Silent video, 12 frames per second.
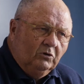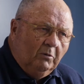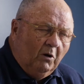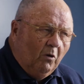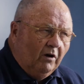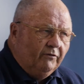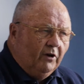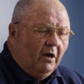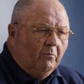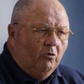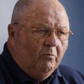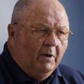My wife and
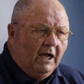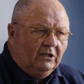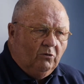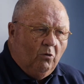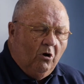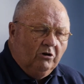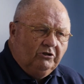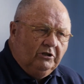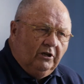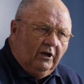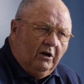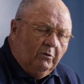I moved back to
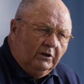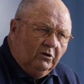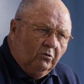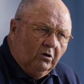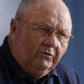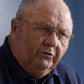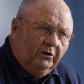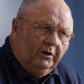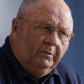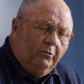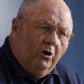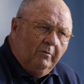Washington, and I went to work for the
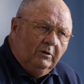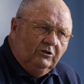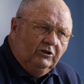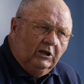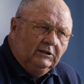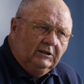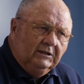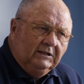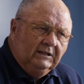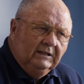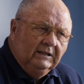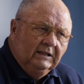Department of
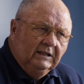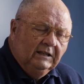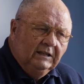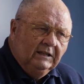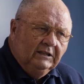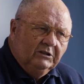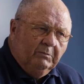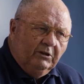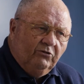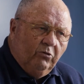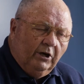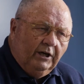Justice. Spent
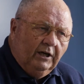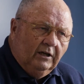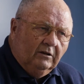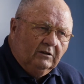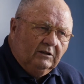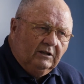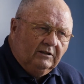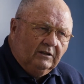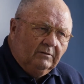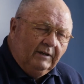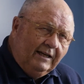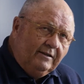20 years
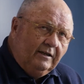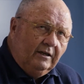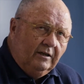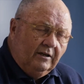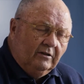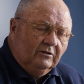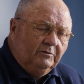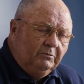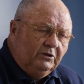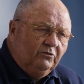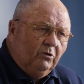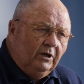18 years,
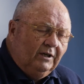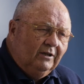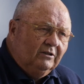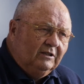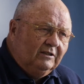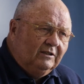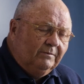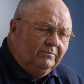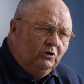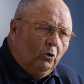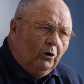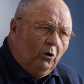but 20 years as a
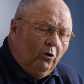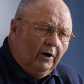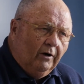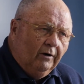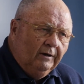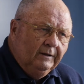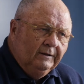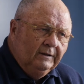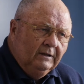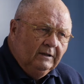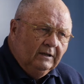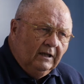tort lawyer
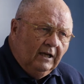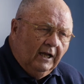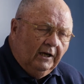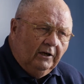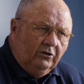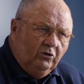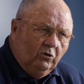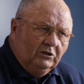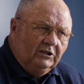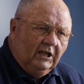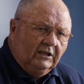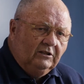and head of the tort
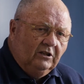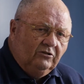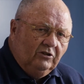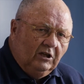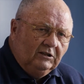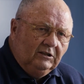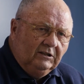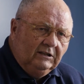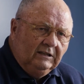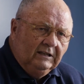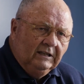section at Justice.